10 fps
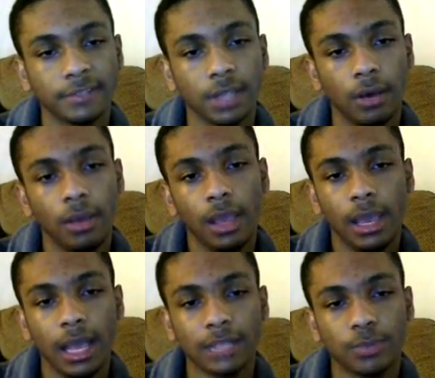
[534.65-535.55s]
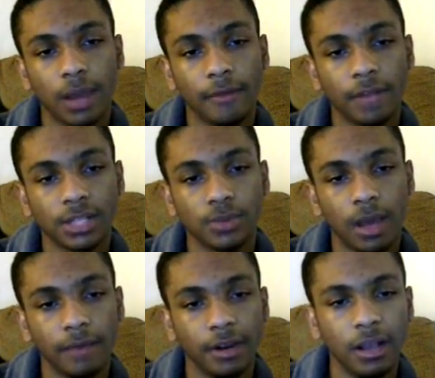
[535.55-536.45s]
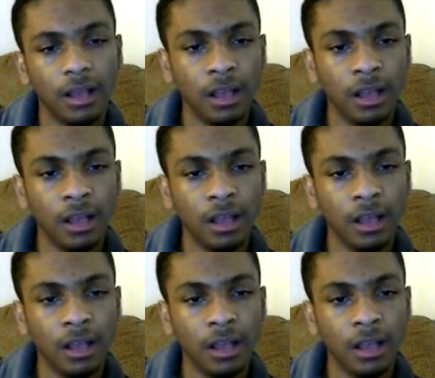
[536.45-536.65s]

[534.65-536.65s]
So that's whatever. It's whatever.